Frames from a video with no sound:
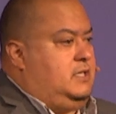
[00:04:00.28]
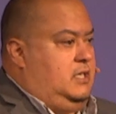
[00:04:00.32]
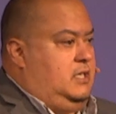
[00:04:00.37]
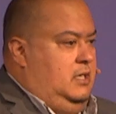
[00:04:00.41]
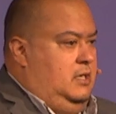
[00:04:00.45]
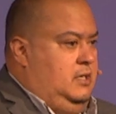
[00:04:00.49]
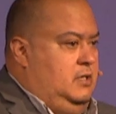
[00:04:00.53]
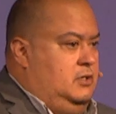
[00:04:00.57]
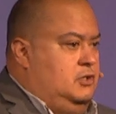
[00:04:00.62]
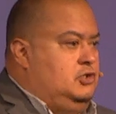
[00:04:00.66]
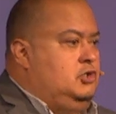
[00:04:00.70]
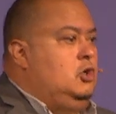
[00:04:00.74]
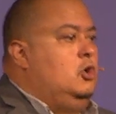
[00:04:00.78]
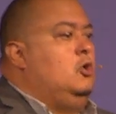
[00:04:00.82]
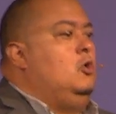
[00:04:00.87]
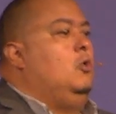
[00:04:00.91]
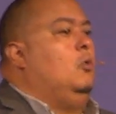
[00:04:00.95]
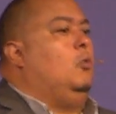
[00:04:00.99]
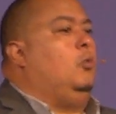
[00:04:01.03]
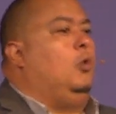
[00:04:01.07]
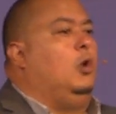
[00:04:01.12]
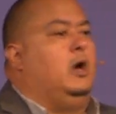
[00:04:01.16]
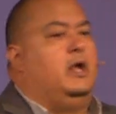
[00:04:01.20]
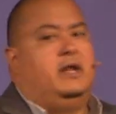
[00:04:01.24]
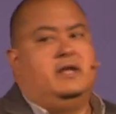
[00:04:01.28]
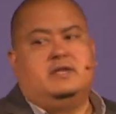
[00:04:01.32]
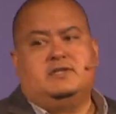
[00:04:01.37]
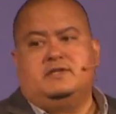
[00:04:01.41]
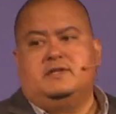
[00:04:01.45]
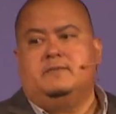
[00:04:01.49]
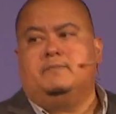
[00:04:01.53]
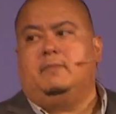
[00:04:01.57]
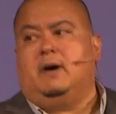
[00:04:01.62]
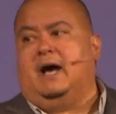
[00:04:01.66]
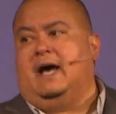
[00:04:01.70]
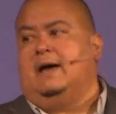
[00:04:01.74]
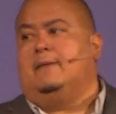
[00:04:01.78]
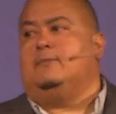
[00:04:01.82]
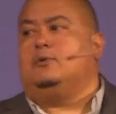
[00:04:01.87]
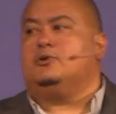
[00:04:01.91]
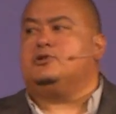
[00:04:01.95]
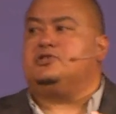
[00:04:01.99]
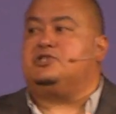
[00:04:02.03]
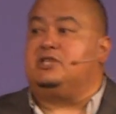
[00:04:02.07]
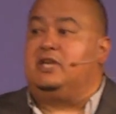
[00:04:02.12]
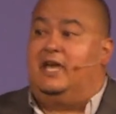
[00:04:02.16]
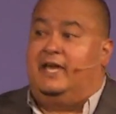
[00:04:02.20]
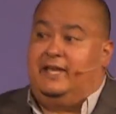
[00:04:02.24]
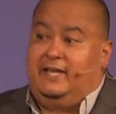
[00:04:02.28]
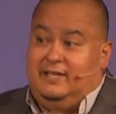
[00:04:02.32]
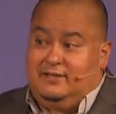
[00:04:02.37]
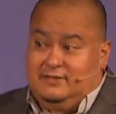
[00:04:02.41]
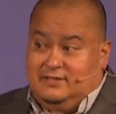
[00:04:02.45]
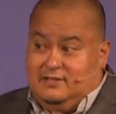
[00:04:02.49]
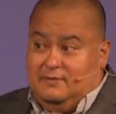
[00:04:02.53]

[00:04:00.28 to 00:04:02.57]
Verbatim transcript: is, What is the Bible saying to